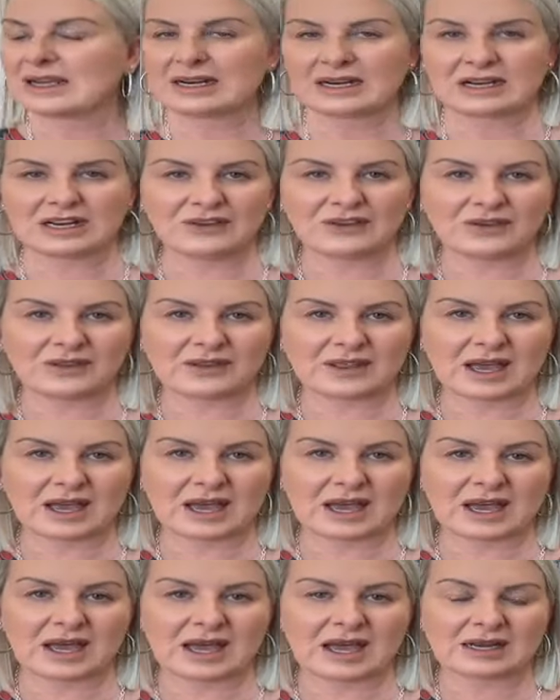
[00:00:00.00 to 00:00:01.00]
live in the
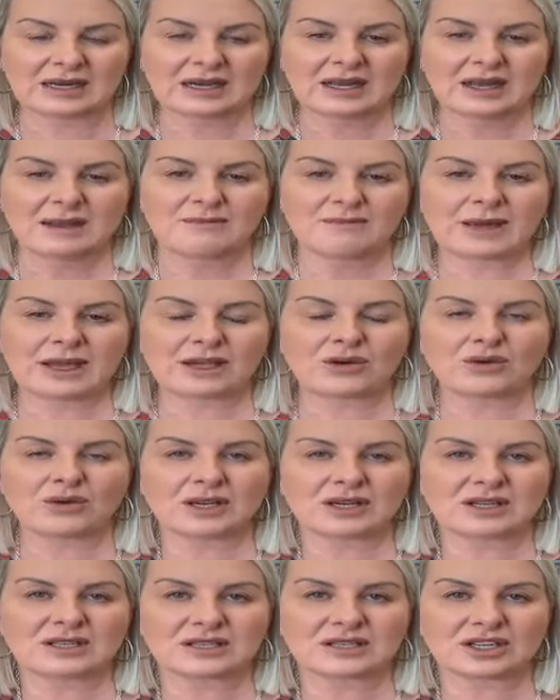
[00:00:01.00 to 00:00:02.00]
heart, make all
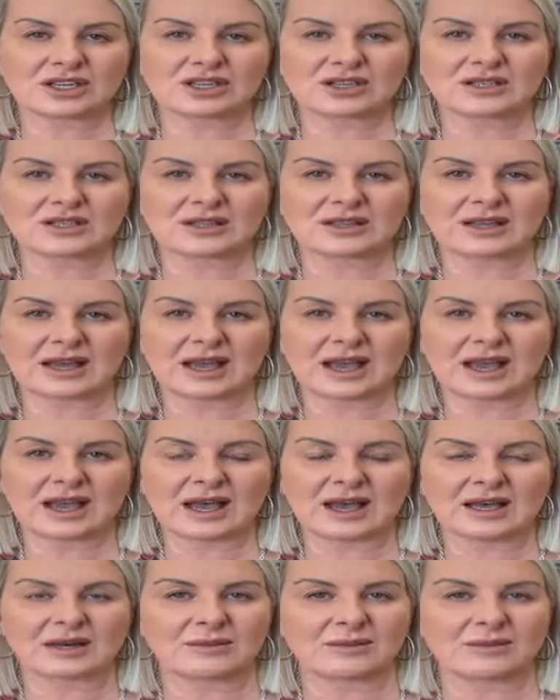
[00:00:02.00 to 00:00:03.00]
your decisions in the
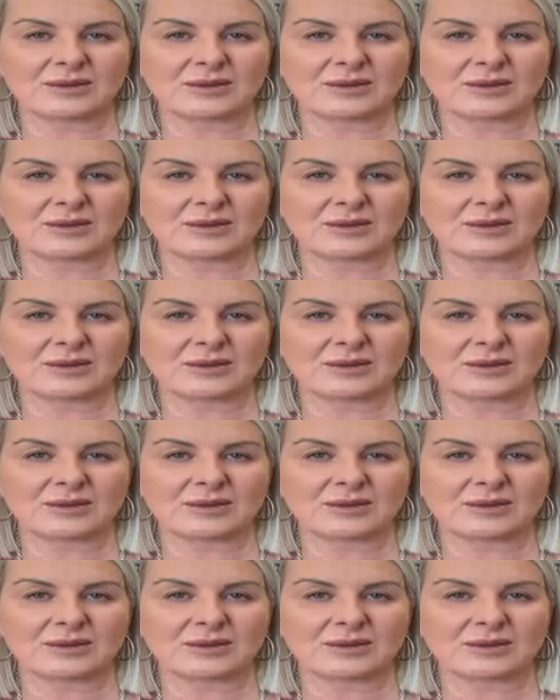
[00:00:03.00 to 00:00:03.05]
heart,